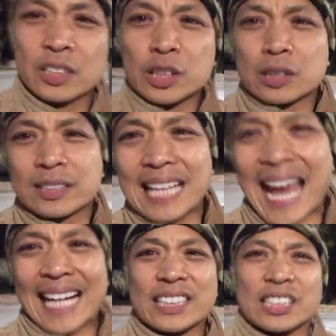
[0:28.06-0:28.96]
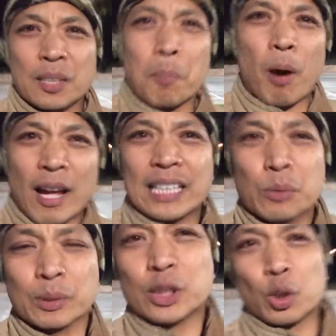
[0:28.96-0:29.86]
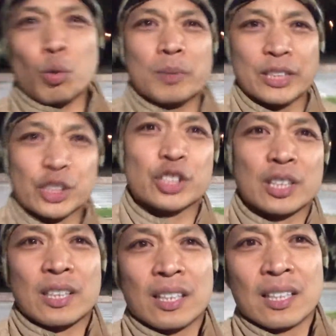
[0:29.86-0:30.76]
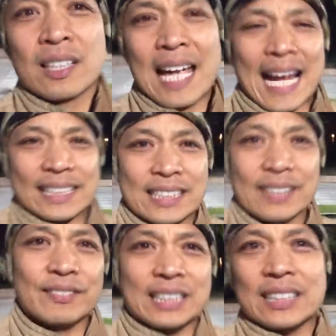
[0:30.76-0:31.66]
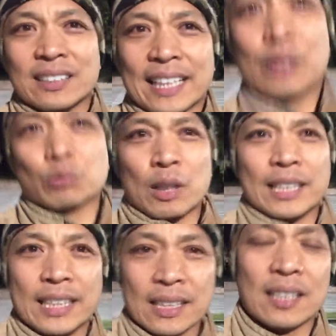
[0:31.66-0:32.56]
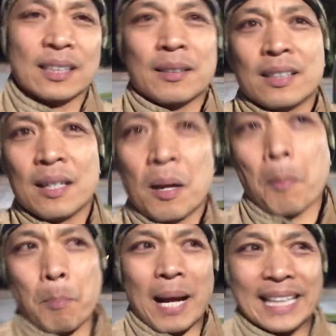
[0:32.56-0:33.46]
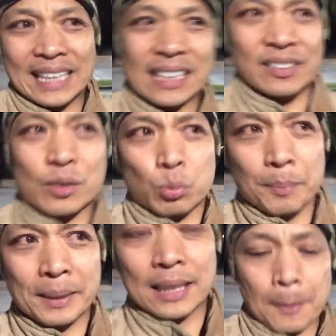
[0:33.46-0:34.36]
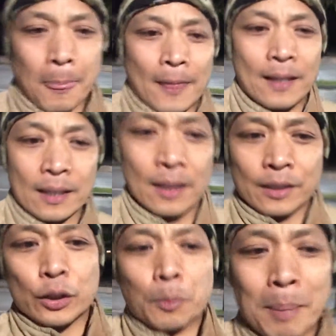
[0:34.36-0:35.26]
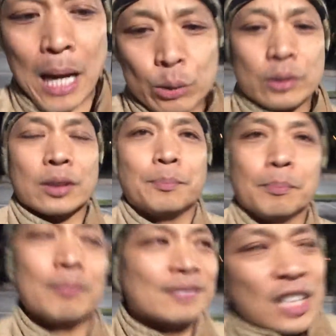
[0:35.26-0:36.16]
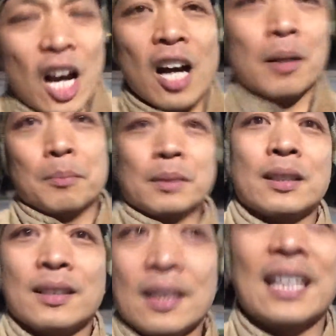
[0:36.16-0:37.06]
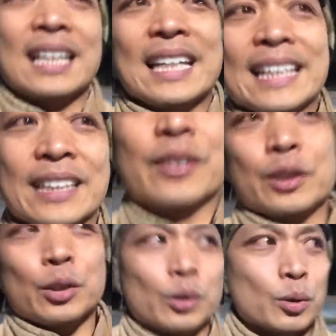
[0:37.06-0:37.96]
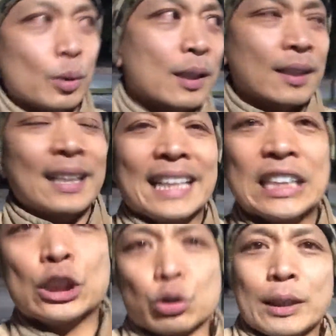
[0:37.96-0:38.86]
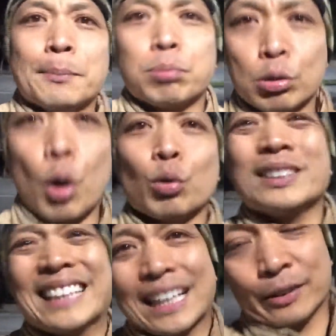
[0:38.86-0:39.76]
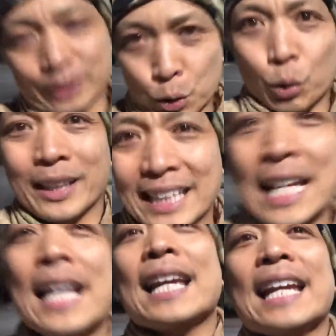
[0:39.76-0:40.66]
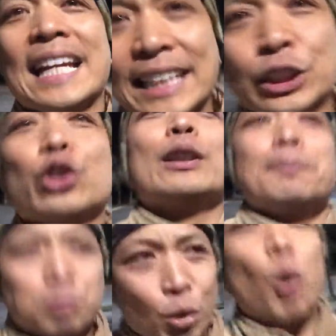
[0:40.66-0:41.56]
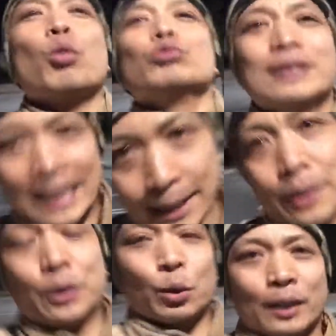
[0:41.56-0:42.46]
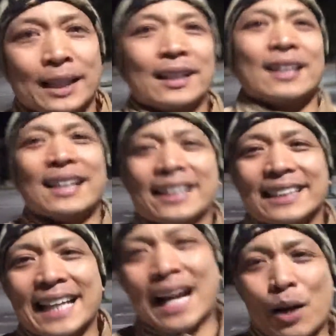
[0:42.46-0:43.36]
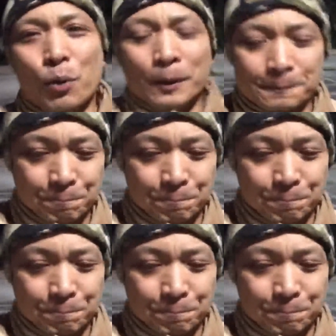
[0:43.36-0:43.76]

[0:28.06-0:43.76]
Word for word: just taxing the body with so much activities like running, biking, and swimming, you're bound to come into injury prone territory. Injury prone territory. Now,